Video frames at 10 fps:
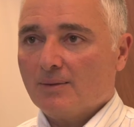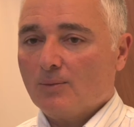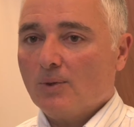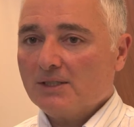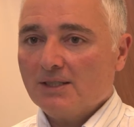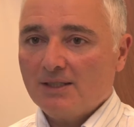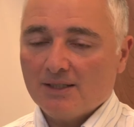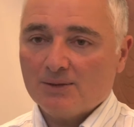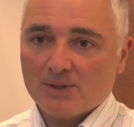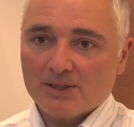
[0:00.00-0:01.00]
What did
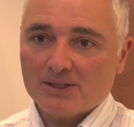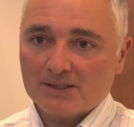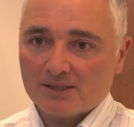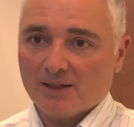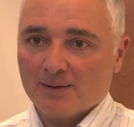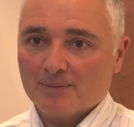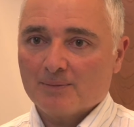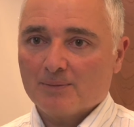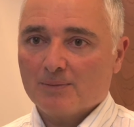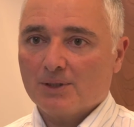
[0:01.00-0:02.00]
he really say?
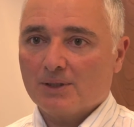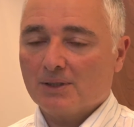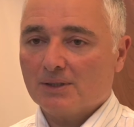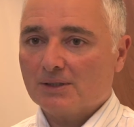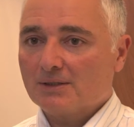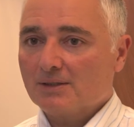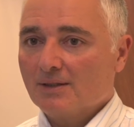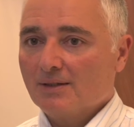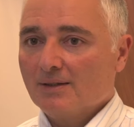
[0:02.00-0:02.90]
Because